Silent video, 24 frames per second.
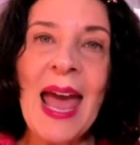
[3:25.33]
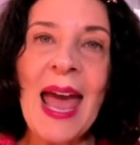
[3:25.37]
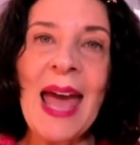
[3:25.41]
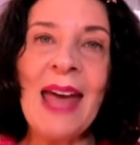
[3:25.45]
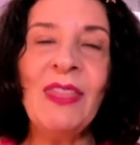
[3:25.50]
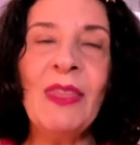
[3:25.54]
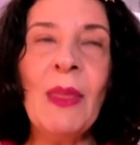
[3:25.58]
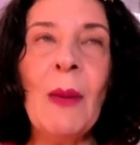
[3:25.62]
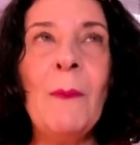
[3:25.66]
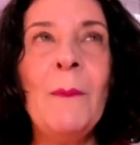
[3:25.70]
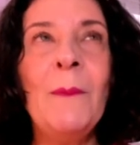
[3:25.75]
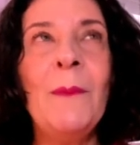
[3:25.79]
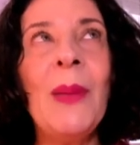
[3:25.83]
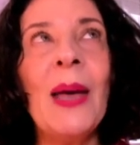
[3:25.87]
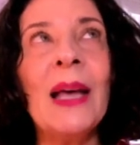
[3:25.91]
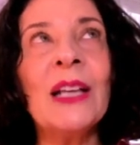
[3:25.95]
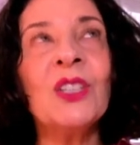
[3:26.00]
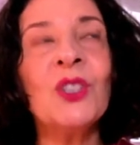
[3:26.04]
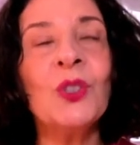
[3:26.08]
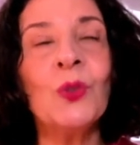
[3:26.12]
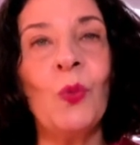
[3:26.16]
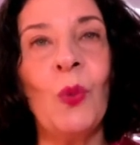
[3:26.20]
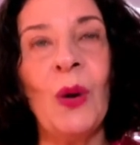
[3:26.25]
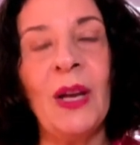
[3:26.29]
And the
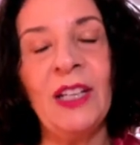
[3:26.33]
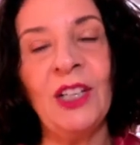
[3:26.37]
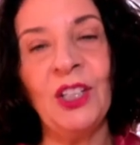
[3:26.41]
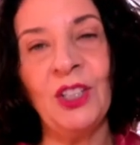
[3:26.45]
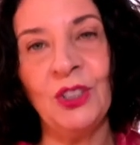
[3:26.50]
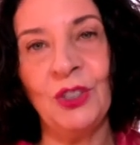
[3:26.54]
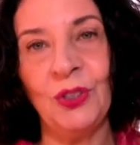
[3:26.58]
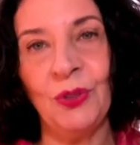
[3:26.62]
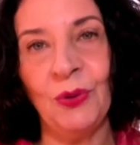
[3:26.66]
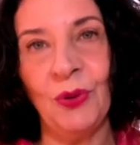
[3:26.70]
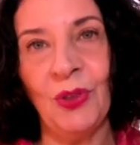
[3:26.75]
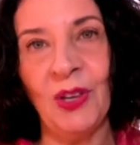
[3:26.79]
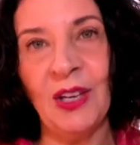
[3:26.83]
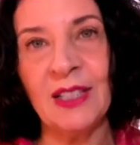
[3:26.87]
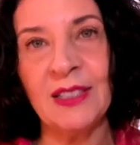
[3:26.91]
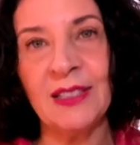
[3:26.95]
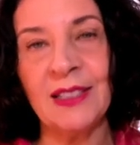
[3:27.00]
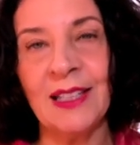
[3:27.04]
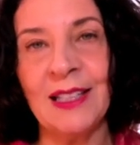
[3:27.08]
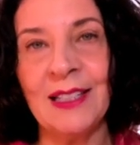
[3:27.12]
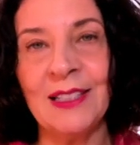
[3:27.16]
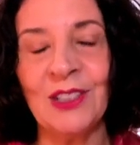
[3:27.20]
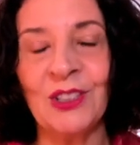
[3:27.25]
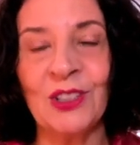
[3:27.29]
best way to do
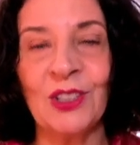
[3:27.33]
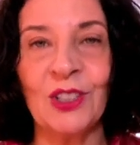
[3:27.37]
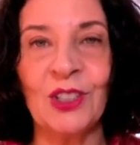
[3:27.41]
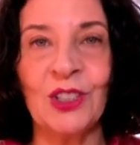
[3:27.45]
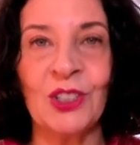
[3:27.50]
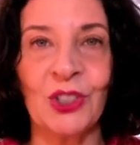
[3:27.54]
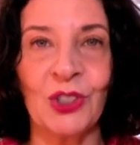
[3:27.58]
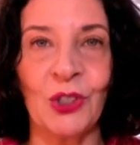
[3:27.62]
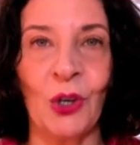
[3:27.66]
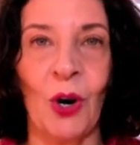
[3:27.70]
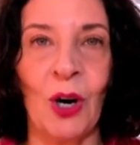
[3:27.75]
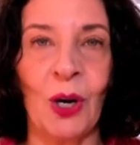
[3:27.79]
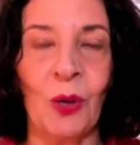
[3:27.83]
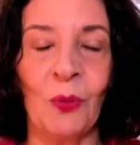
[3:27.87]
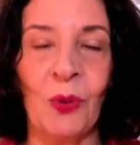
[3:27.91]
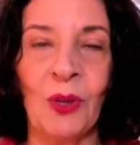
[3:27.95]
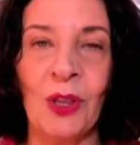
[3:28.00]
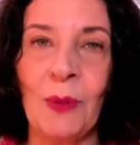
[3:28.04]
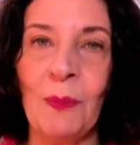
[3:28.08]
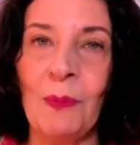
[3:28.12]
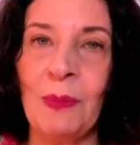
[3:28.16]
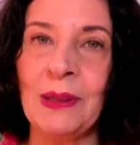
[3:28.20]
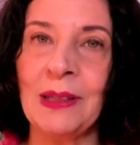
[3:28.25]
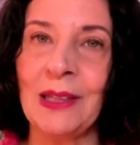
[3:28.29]
this is to start
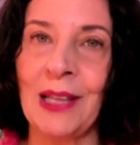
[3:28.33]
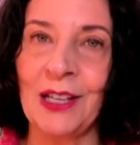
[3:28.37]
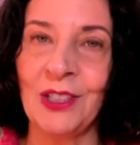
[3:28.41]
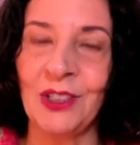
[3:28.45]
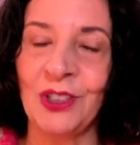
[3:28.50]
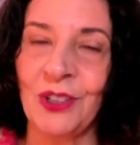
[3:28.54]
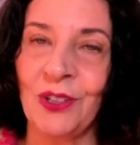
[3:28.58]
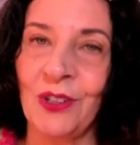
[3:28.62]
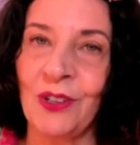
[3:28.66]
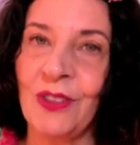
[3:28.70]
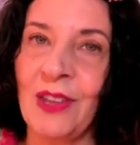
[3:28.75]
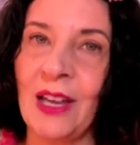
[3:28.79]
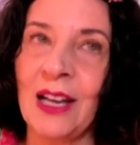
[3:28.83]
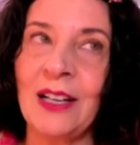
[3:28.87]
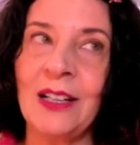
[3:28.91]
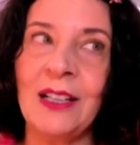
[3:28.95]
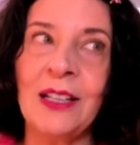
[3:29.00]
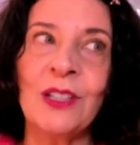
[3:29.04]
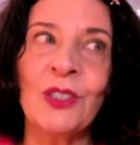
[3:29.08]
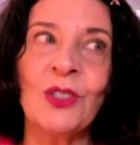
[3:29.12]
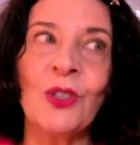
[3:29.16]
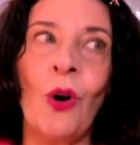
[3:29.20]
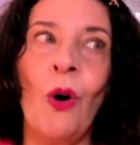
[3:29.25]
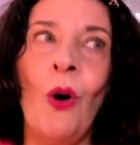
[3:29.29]
with a pleasure that
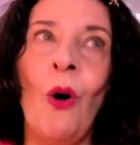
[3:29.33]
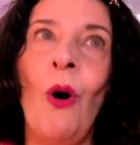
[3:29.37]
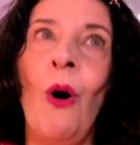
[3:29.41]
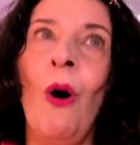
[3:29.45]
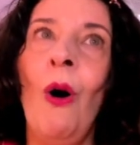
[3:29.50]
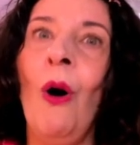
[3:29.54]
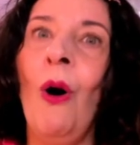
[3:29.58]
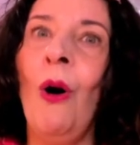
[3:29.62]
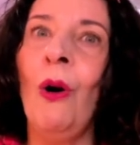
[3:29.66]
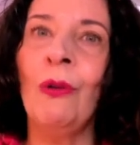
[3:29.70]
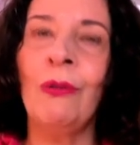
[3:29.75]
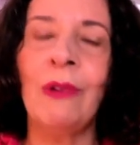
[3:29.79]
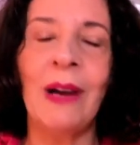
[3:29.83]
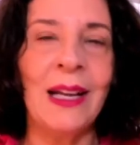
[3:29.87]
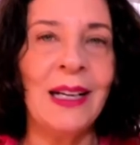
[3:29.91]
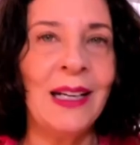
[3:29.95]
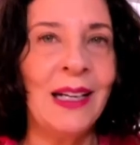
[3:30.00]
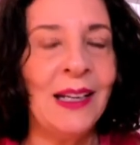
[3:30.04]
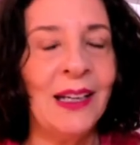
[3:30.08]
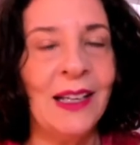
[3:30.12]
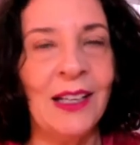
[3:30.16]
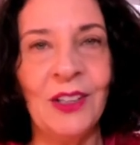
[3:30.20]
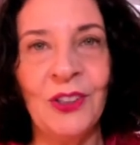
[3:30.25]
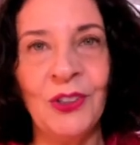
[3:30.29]
is
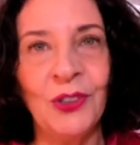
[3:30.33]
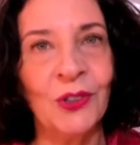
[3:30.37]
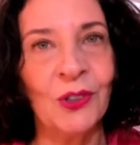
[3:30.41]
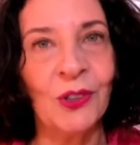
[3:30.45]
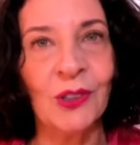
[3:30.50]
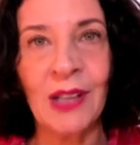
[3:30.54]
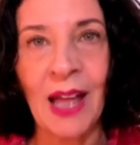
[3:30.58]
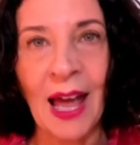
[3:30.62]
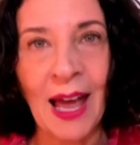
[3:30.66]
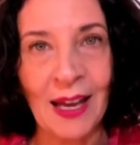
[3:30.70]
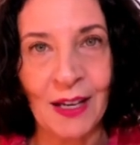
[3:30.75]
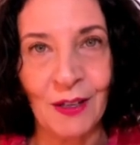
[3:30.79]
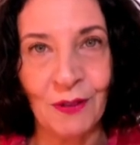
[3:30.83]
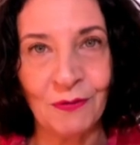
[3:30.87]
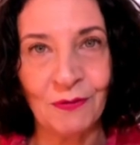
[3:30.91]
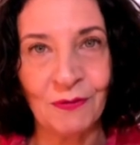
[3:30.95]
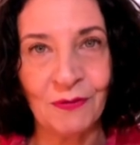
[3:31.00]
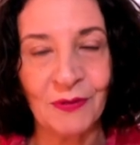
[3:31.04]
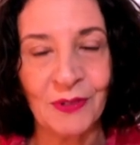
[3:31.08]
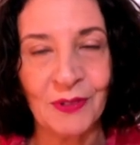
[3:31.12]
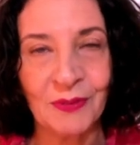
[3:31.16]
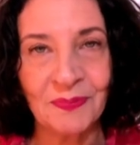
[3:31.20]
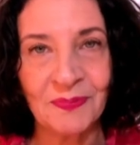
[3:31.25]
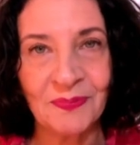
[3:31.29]
already in your life.